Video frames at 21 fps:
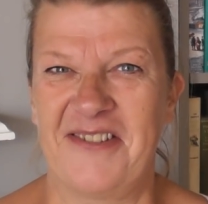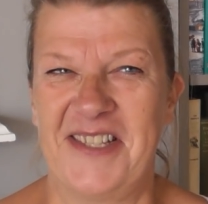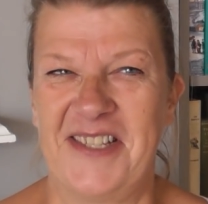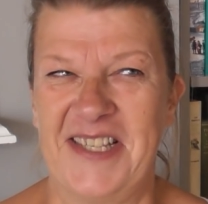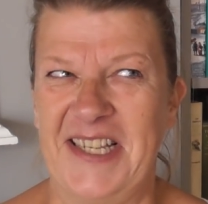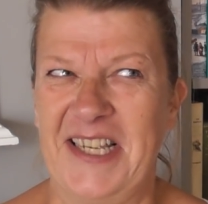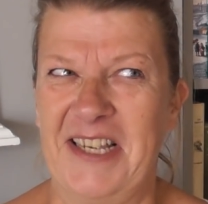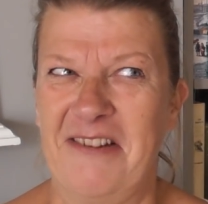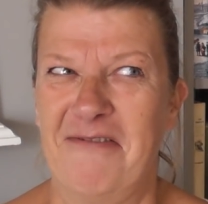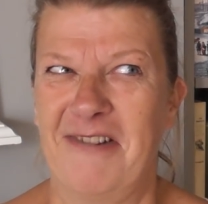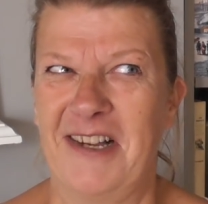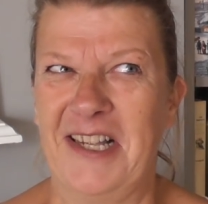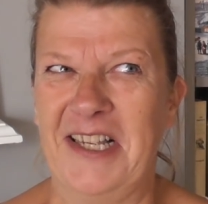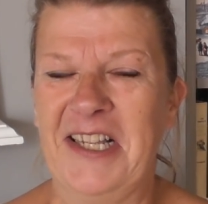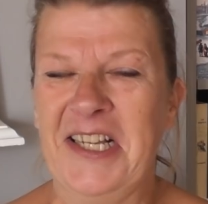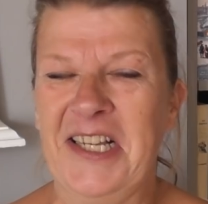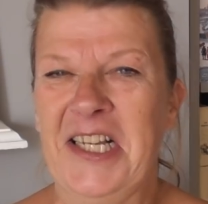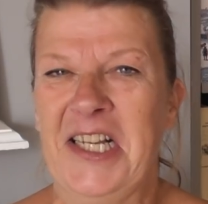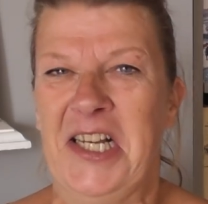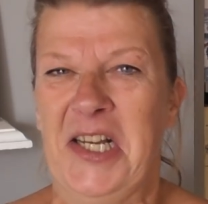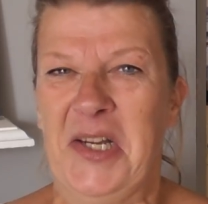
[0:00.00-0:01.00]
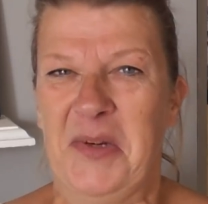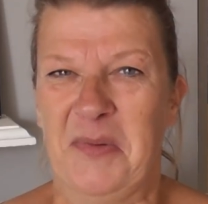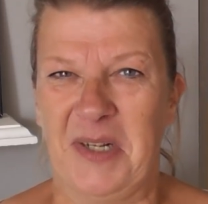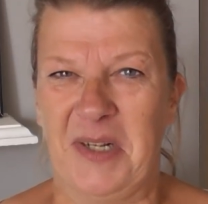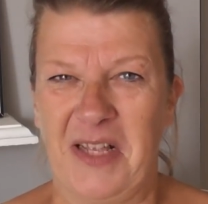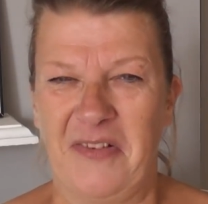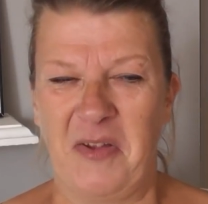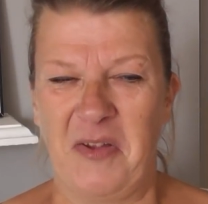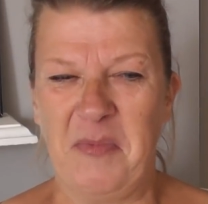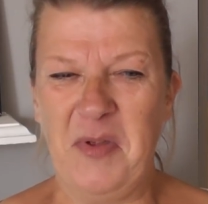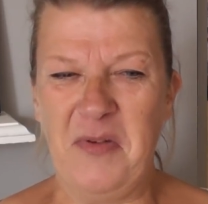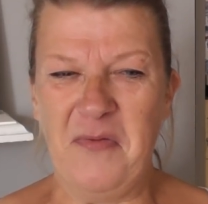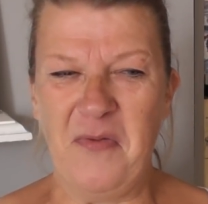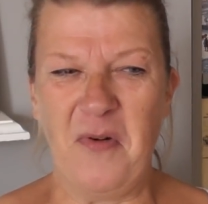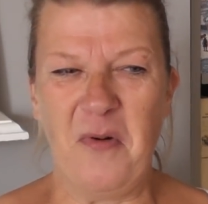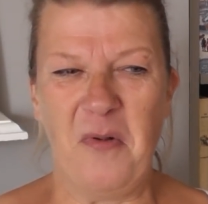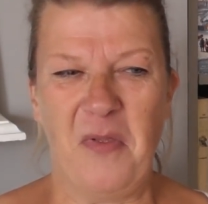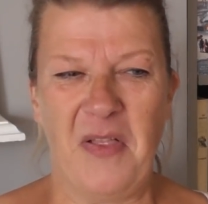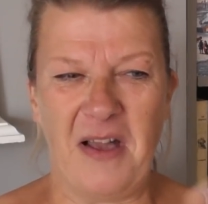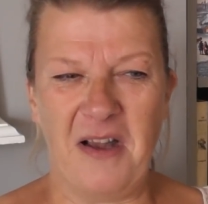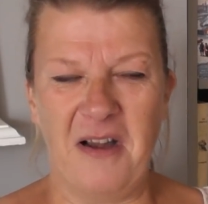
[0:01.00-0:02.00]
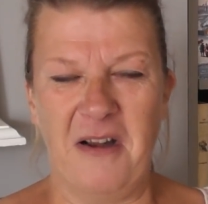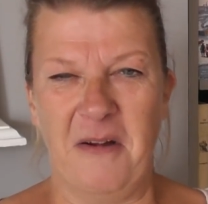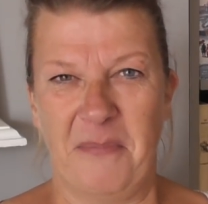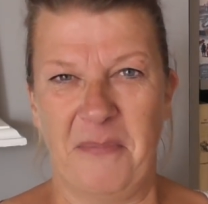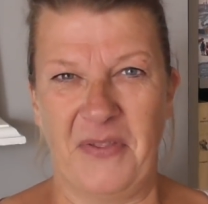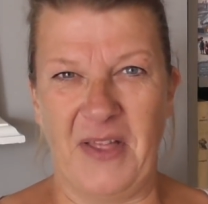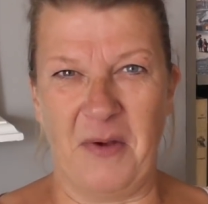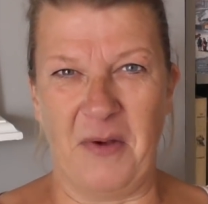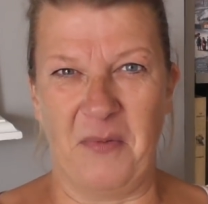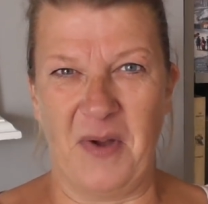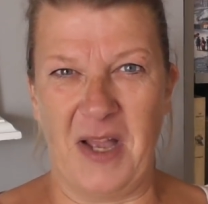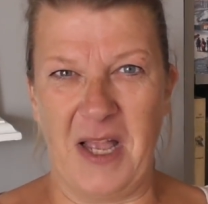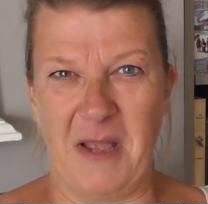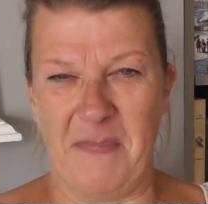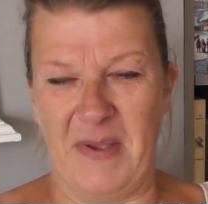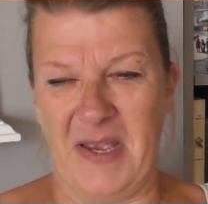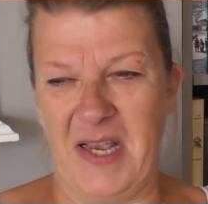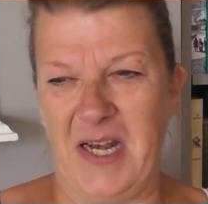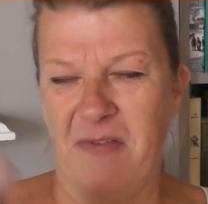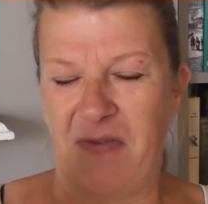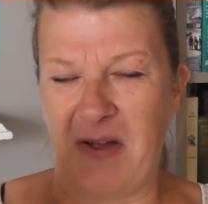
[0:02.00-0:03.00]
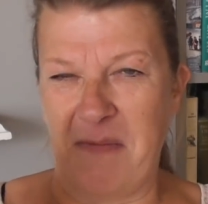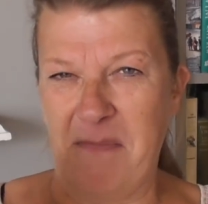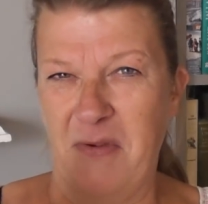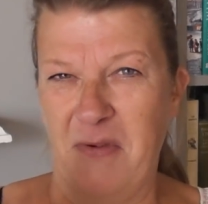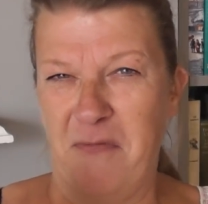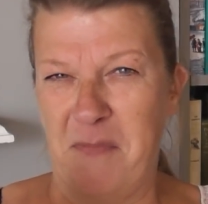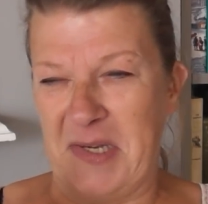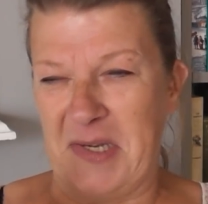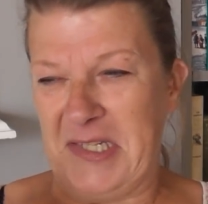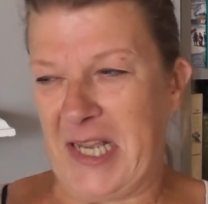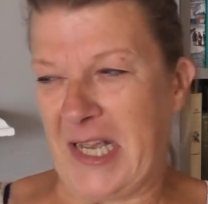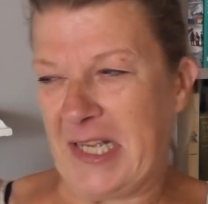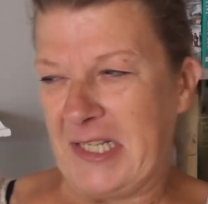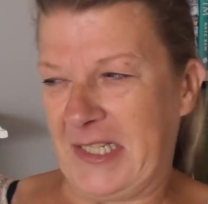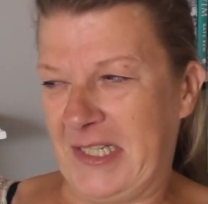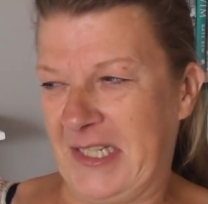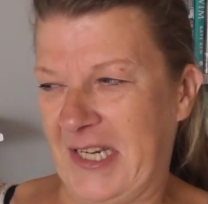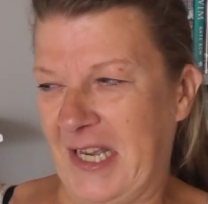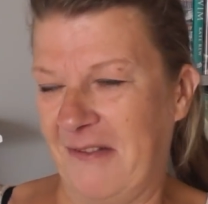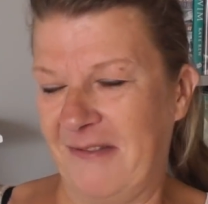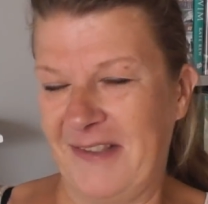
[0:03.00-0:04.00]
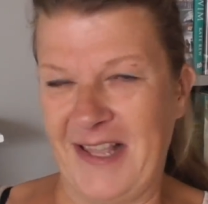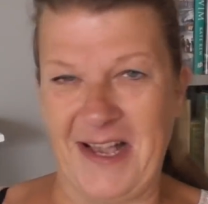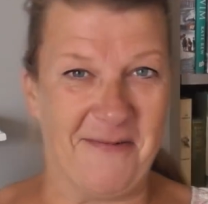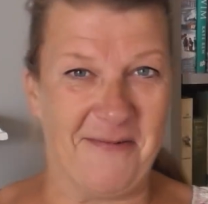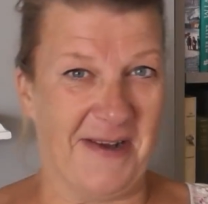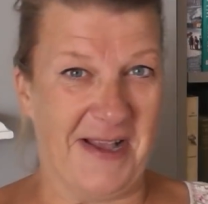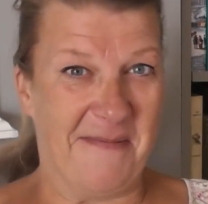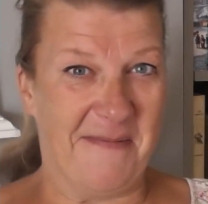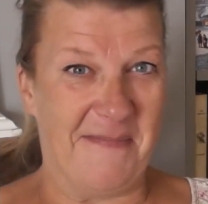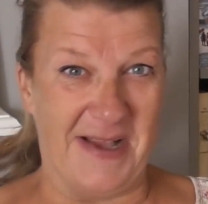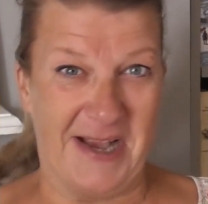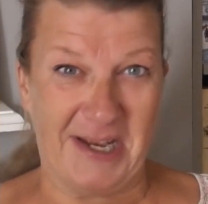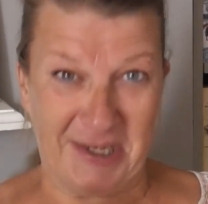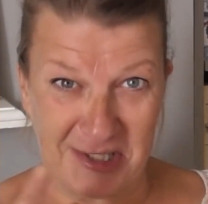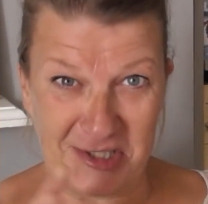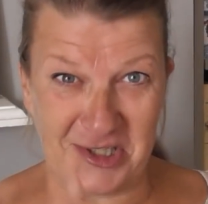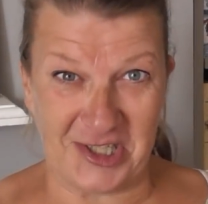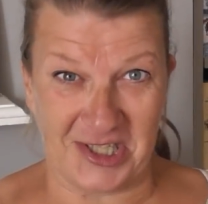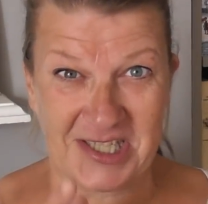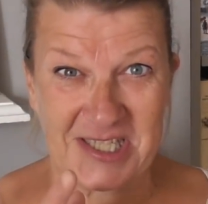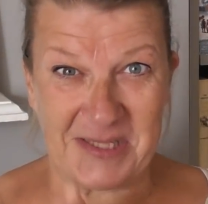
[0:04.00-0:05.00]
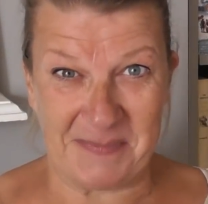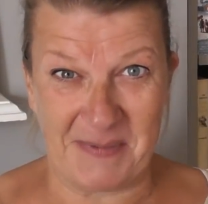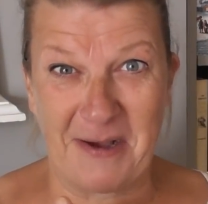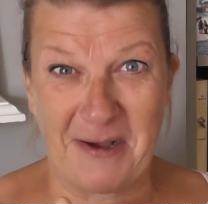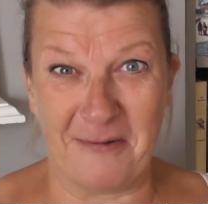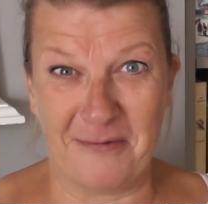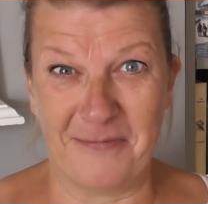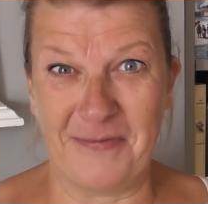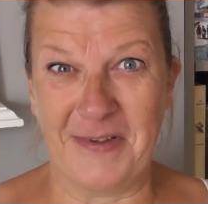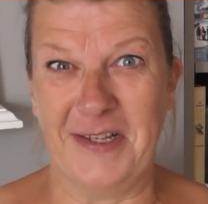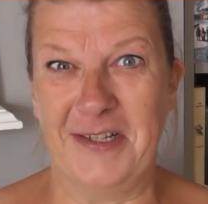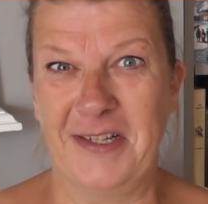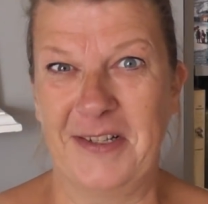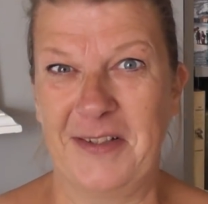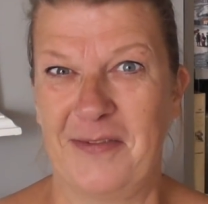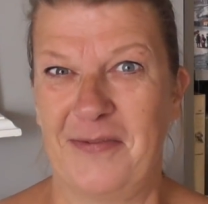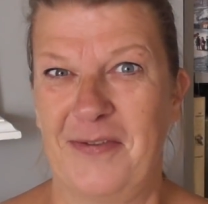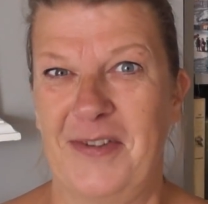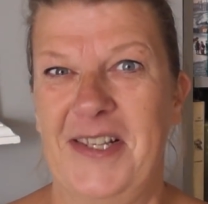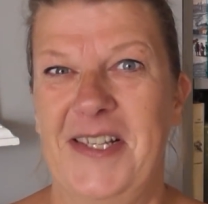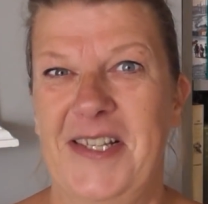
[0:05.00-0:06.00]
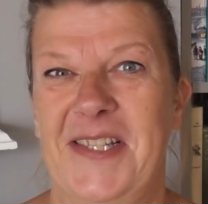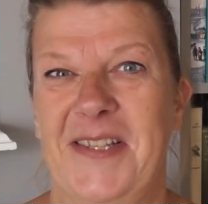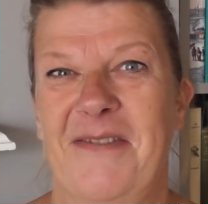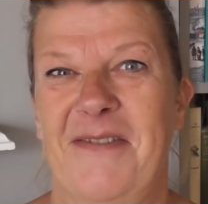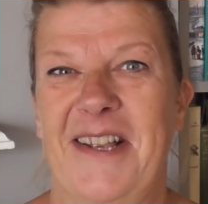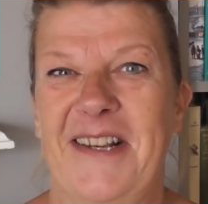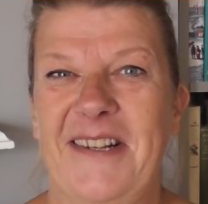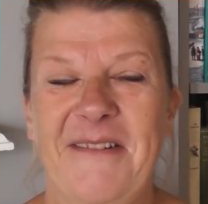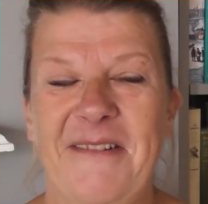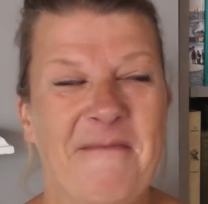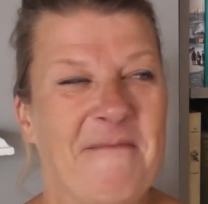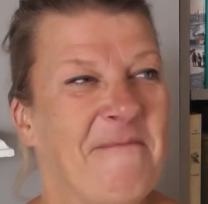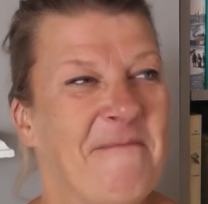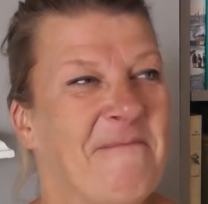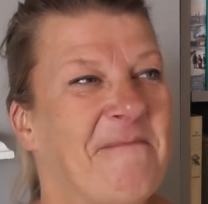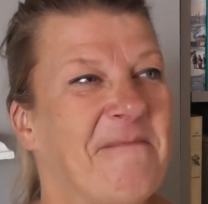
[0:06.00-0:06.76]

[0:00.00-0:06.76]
I was thinking, right, well, if I move all that up that way a bit, and if I move my desk down that way a bit, I could just about fit another freezer in.